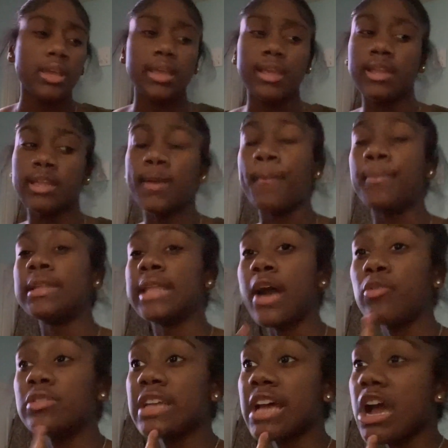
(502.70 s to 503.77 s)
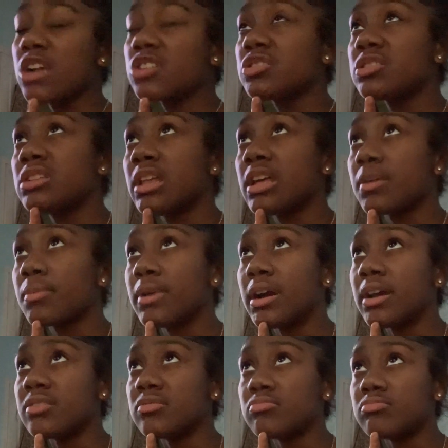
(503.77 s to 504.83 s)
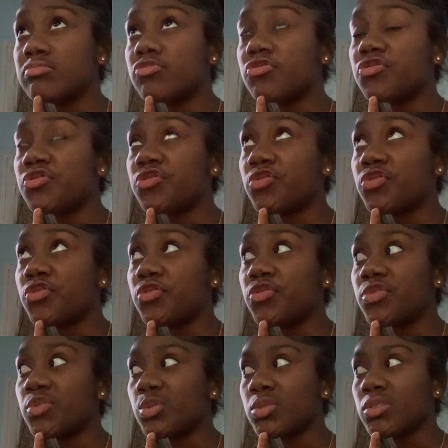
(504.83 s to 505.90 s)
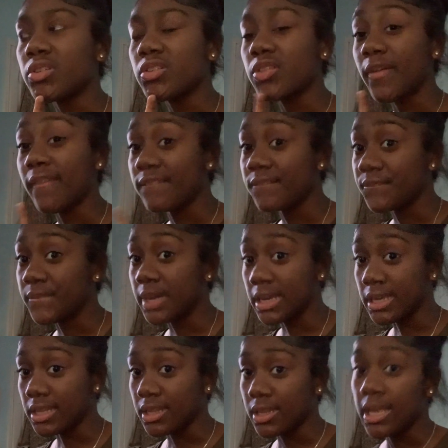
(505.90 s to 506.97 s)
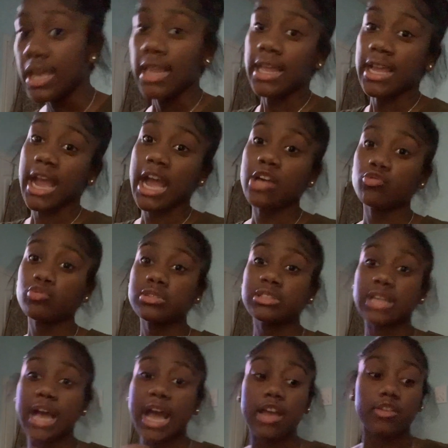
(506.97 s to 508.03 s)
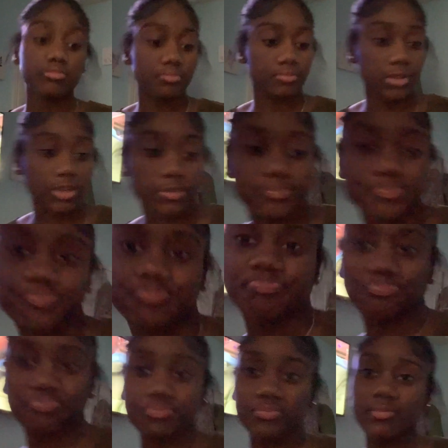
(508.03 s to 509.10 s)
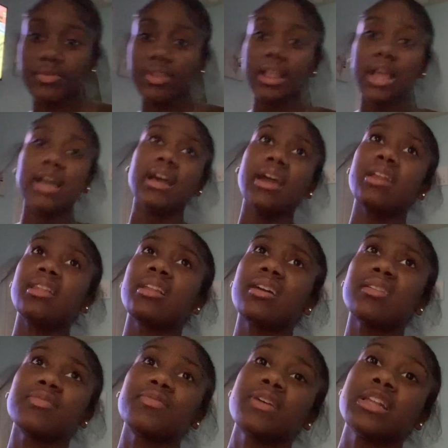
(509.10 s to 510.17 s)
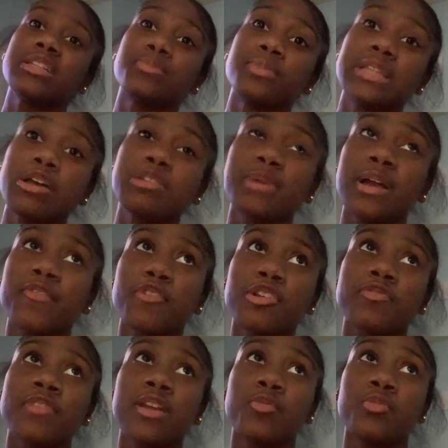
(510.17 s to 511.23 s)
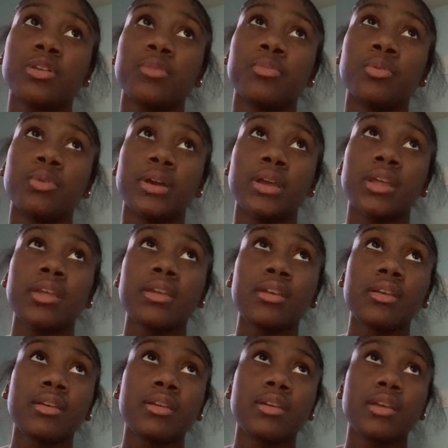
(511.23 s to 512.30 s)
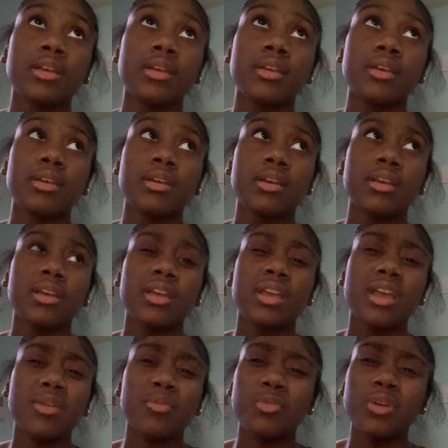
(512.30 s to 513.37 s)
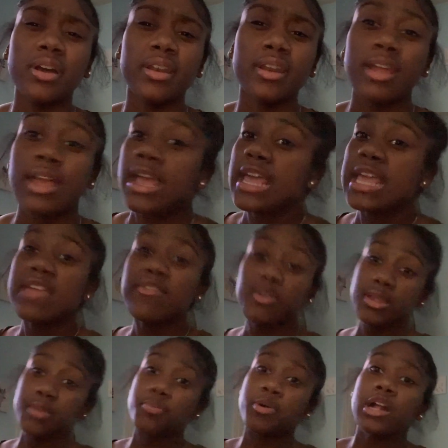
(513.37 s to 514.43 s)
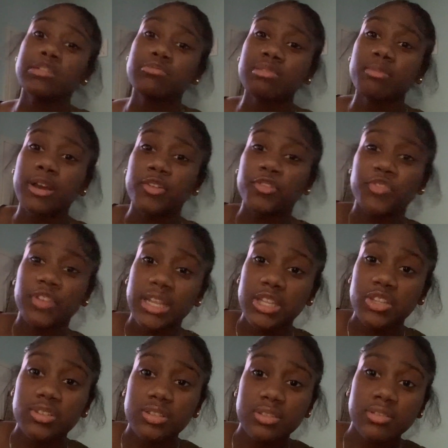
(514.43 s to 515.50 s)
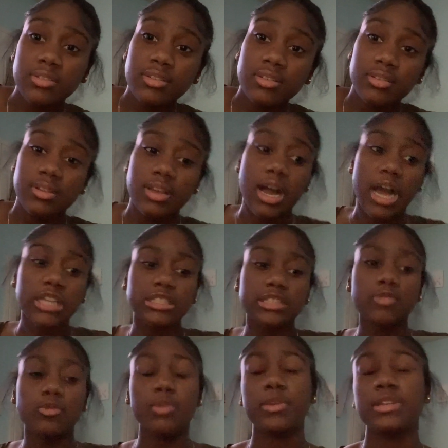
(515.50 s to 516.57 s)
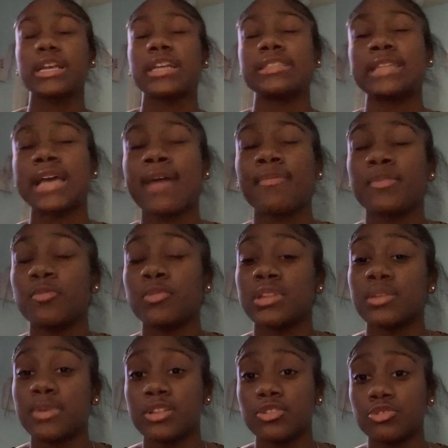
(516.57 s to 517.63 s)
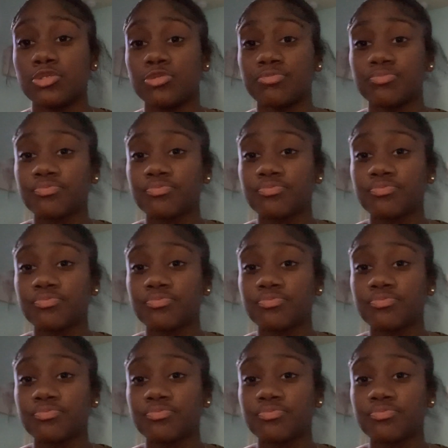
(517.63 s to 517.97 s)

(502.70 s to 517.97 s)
And yeah, but that was actually like my fourth fight. Like I was, I, bro, I got in a lot of fights, but that was my first fight with a boy. And won. Even though he punched me in my face, I still won because I stabbed him with the pencil.